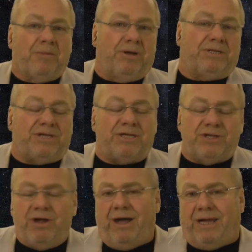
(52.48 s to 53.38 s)
But
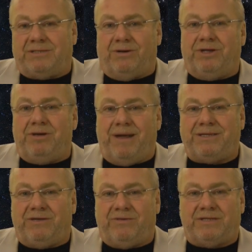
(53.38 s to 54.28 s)
tonight on
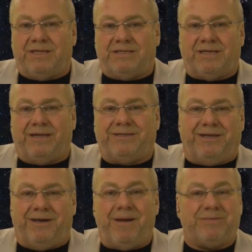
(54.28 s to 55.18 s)
Humanity vs.
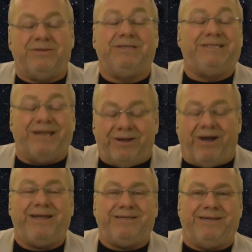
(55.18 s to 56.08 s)
Insanity, I'm absolutely
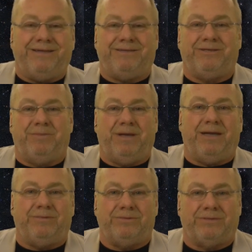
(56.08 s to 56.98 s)
delighted to be
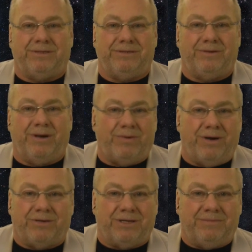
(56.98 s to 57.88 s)
able to
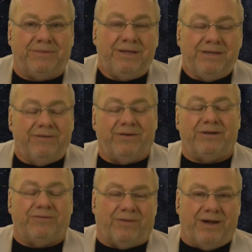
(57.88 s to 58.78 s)
welcome a very
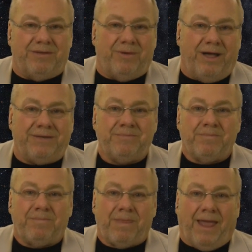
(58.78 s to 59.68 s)
good friend of mine
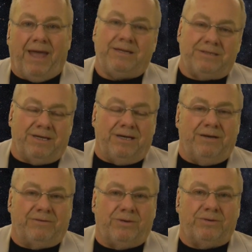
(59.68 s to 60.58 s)
and,
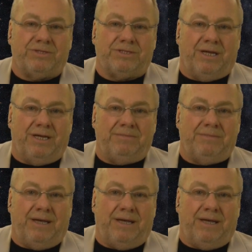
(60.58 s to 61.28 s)
of course, an